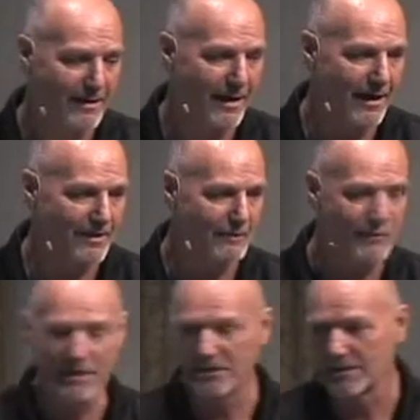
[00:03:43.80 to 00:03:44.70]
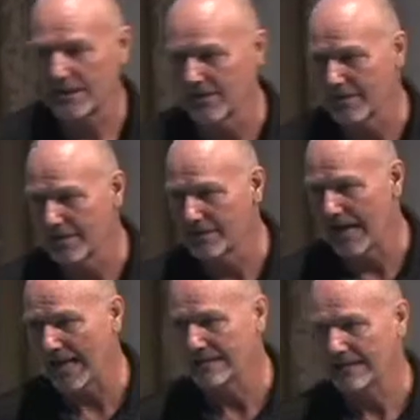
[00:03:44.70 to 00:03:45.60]
uh, the vegetarian
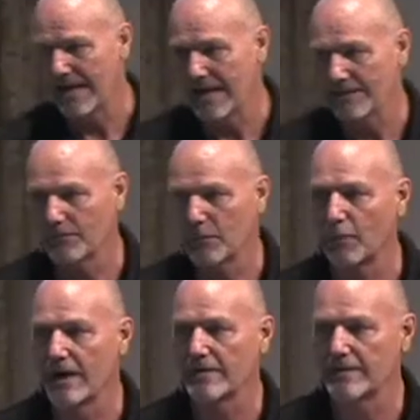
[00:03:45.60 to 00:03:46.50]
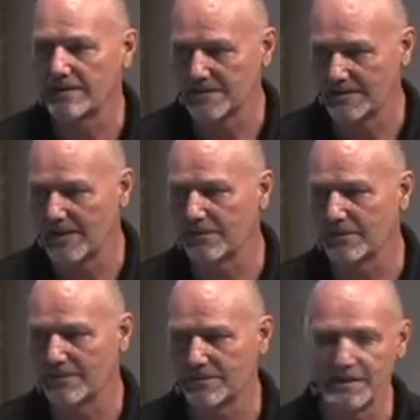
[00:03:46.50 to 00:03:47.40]
that day, rather than stumble
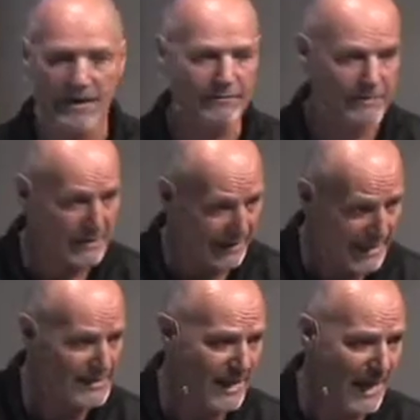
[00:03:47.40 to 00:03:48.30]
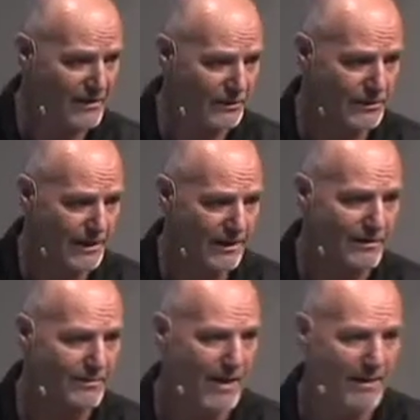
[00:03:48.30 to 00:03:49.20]
themselves, like Daniel did in
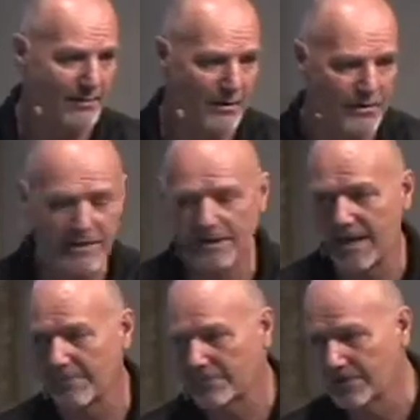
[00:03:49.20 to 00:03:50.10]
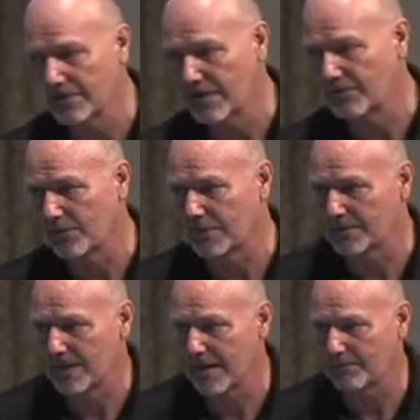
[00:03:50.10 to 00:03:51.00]
the Babylonian captivity, for
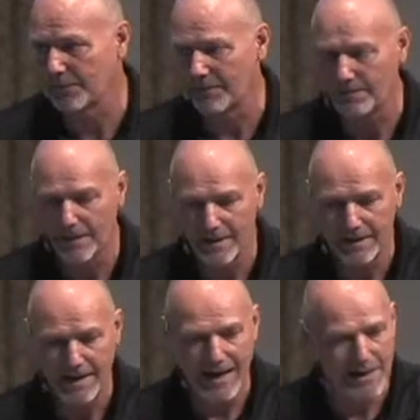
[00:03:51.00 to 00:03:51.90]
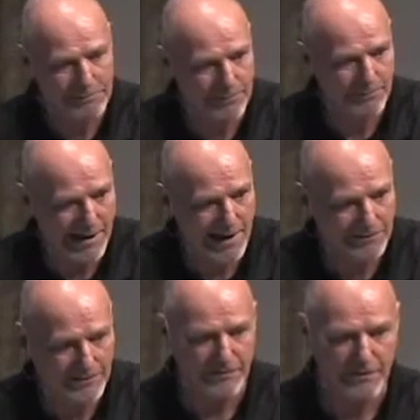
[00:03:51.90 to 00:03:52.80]
example. Uh, it would
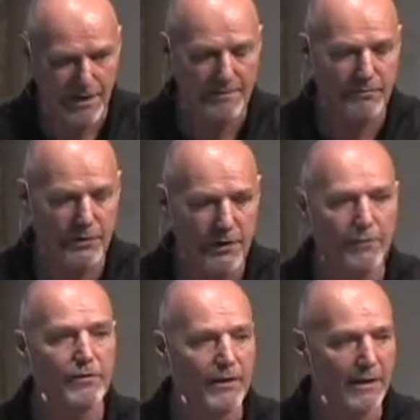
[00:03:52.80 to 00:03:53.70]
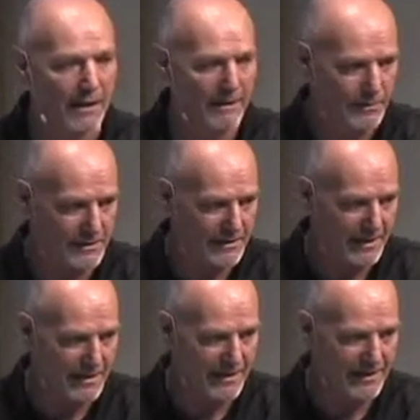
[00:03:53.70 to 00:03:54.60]
bother them, though, the
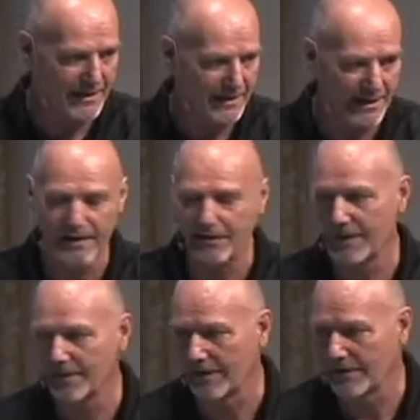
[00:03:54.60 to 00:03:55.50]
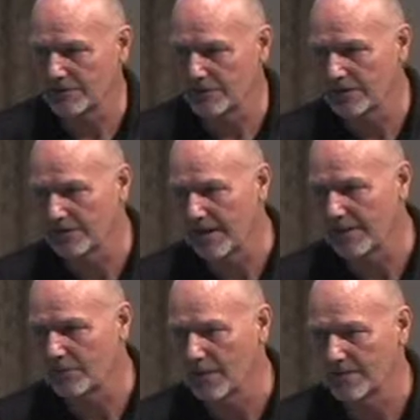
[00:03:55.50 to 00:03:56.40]
liberty uh, that their
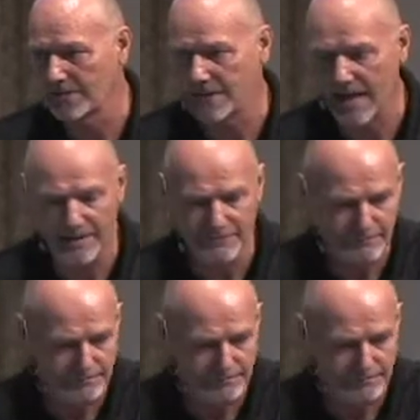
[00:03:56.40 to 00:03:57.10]
Gentile brothers have